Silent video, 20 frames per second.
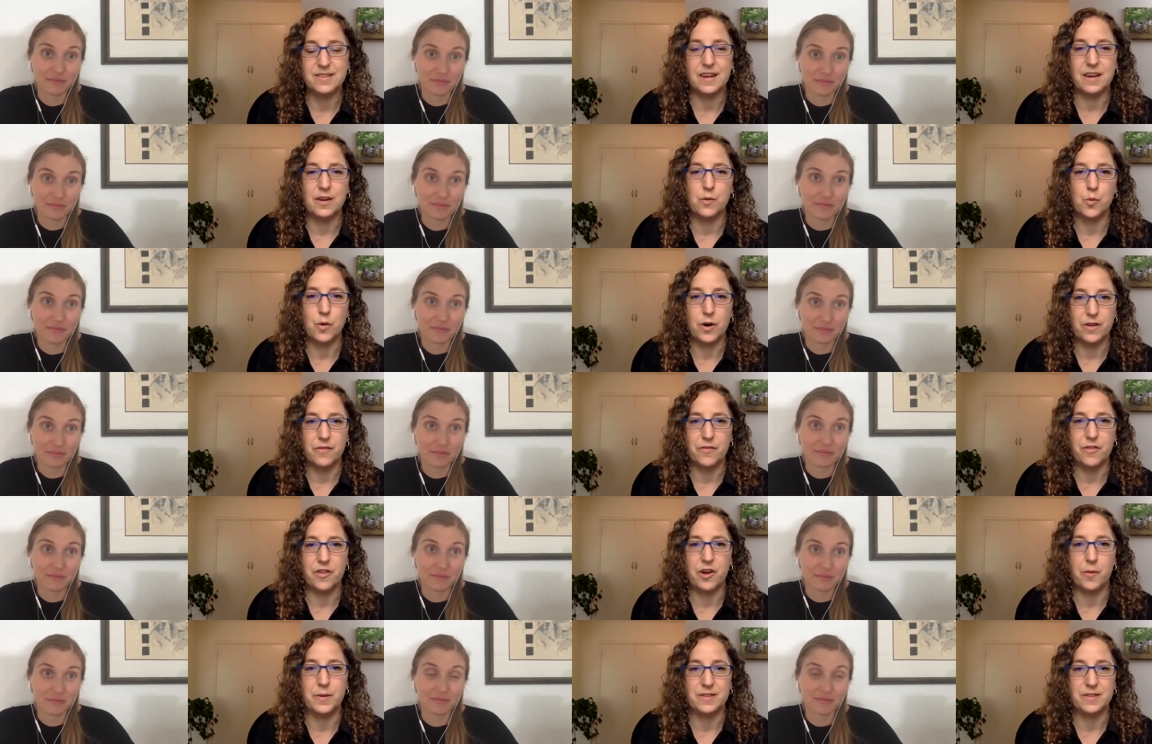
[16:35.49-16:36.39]
Speaker 1: And one of
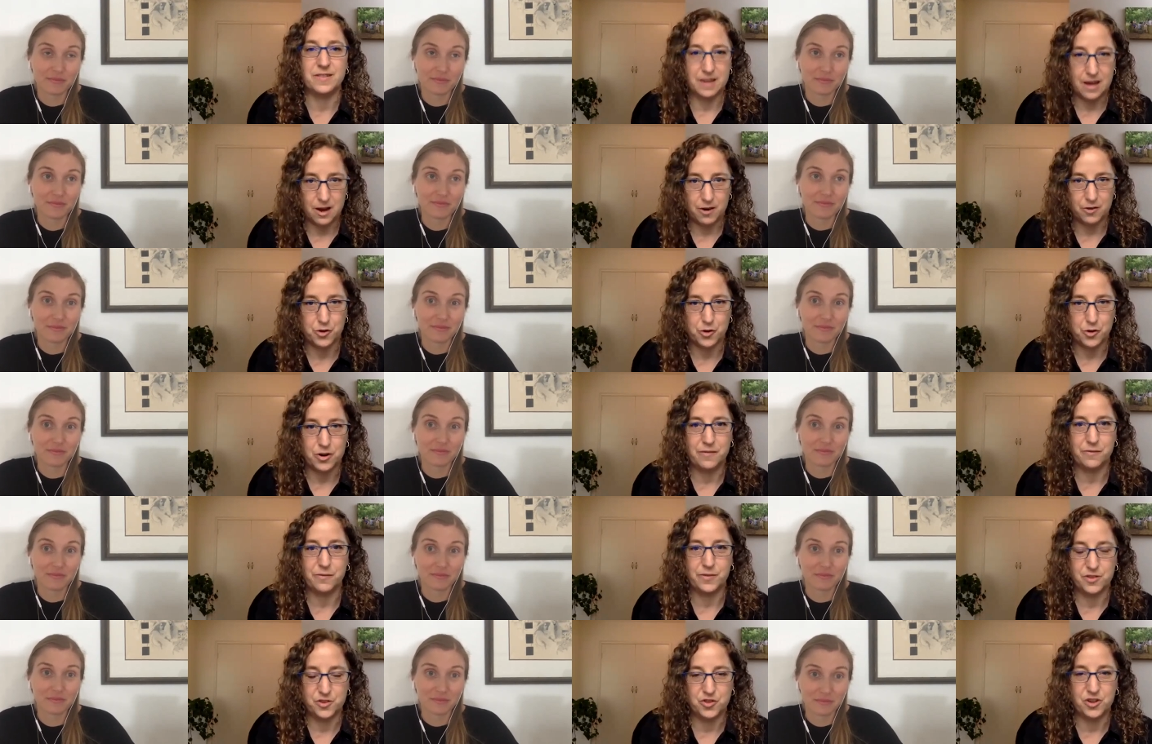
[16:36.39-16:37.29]
them is the outdoor
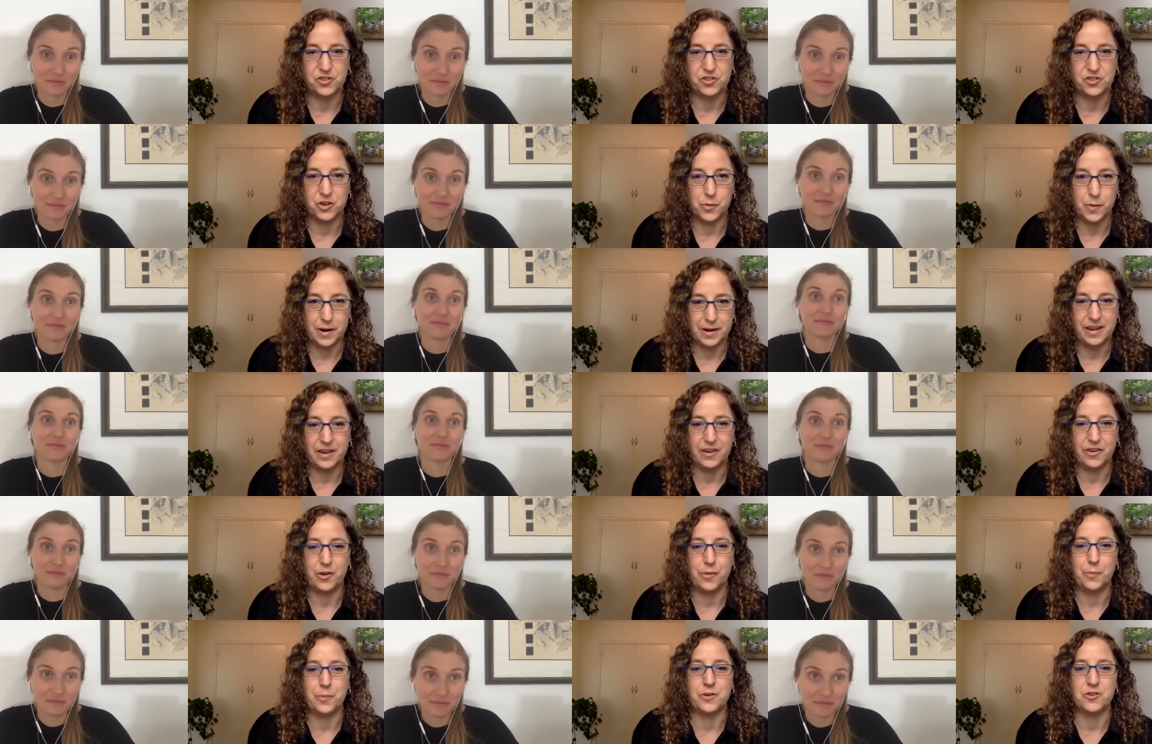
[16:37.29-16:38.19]
infrastructure working
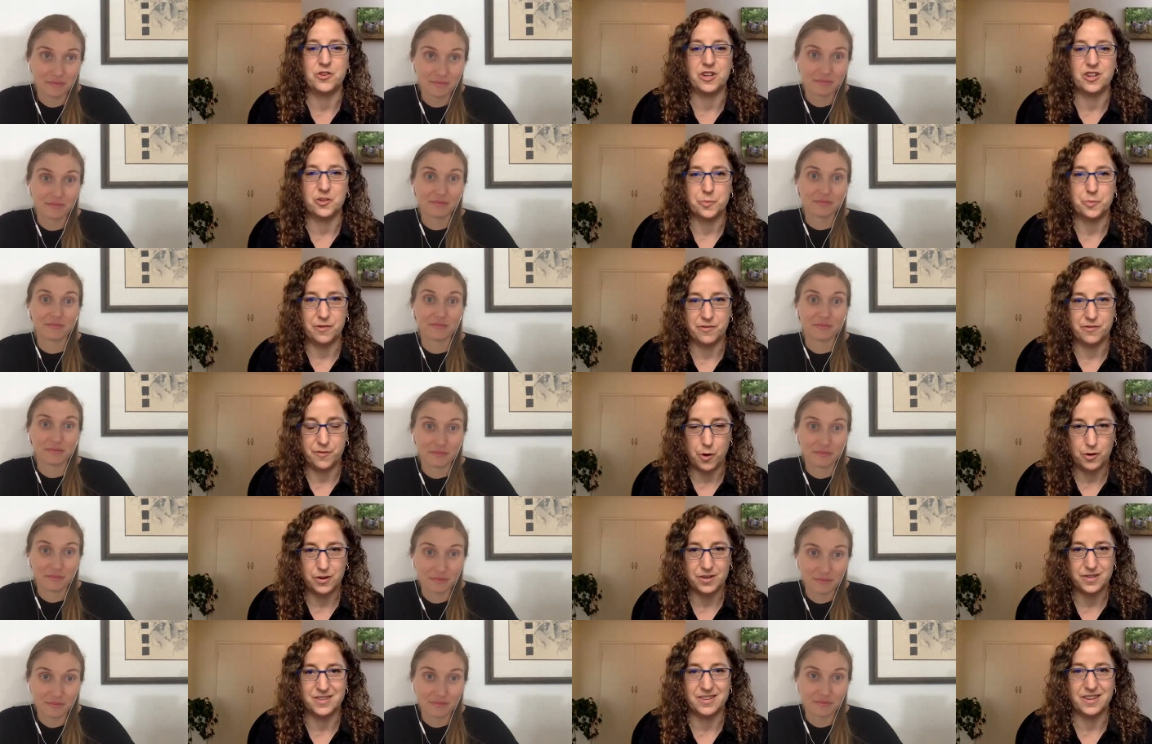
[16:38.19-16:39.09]
group, which has been
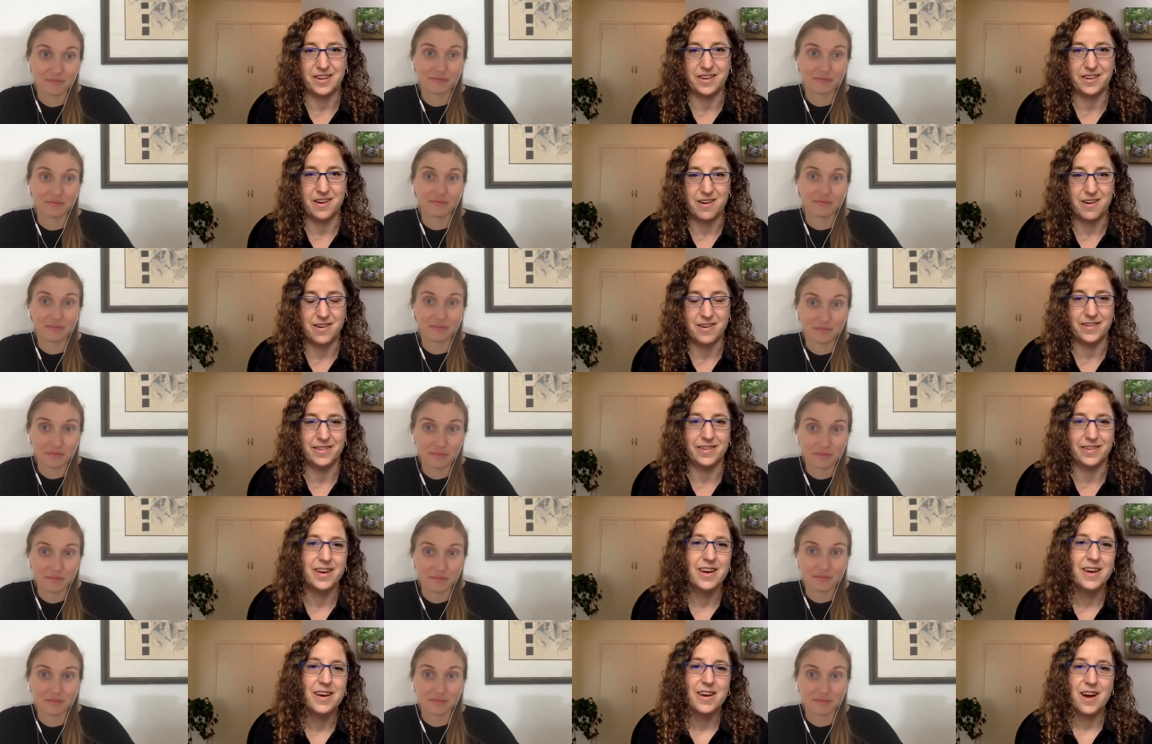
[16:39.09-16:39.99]
focusing on
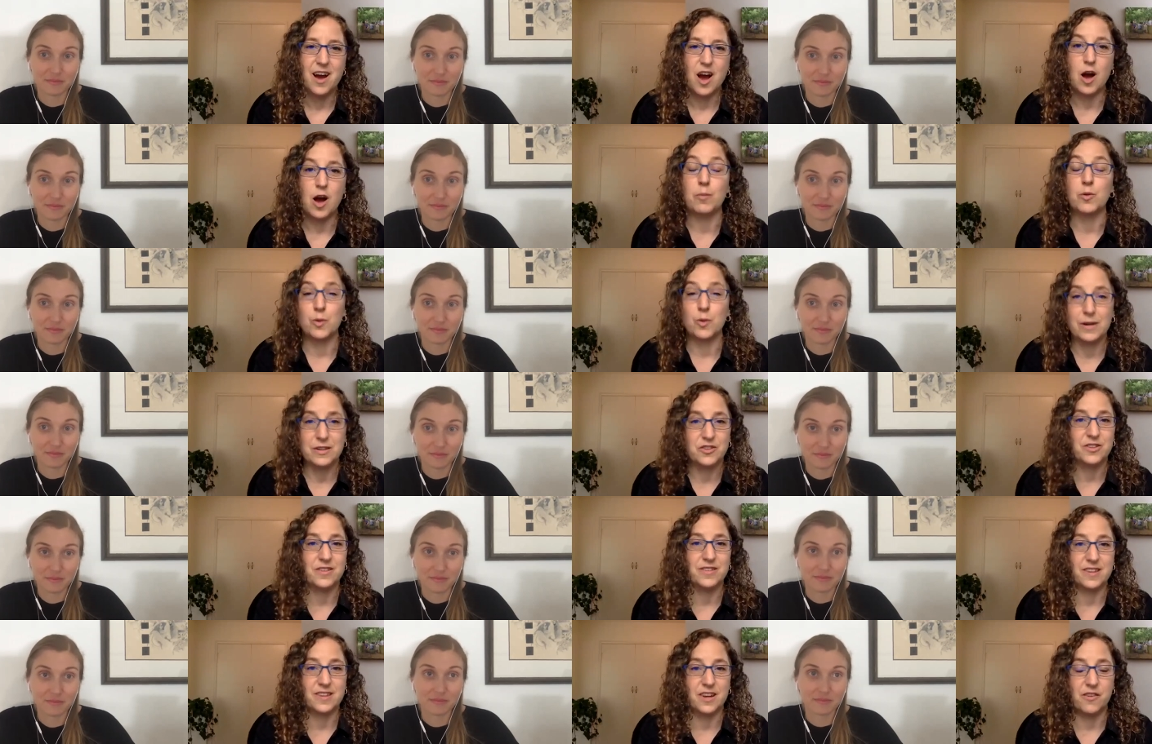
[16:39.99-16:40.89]
um,
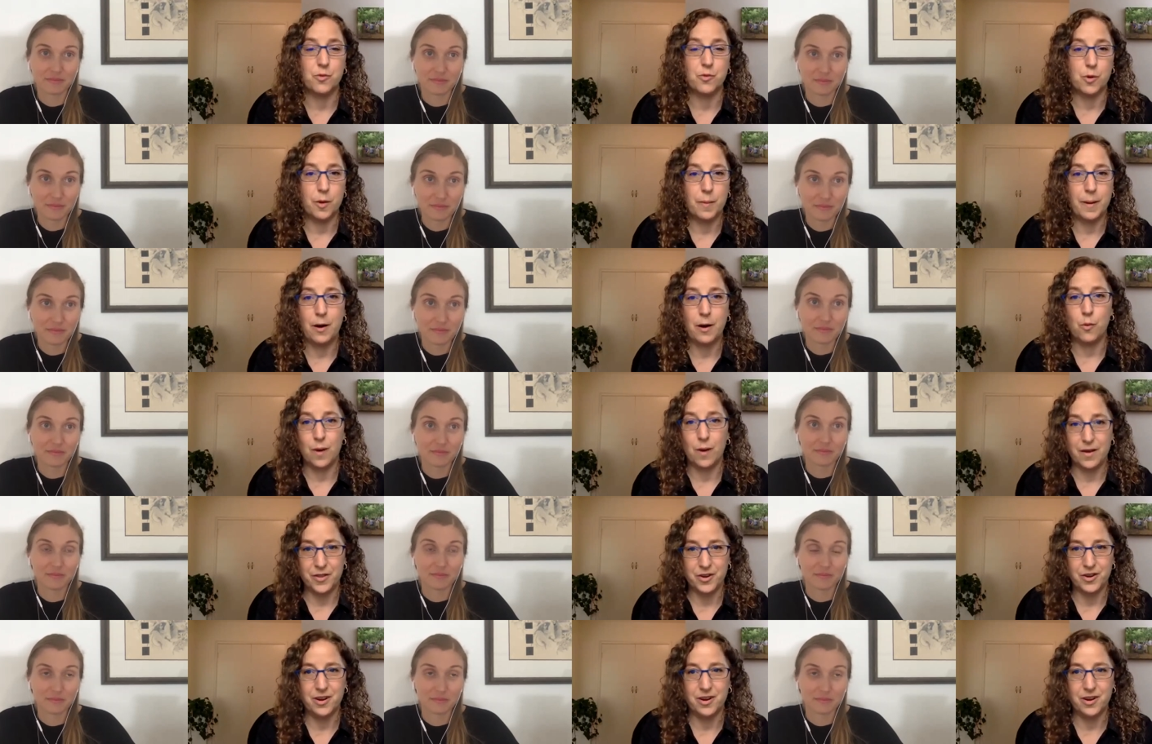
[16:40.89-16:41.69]
questions of, about weather.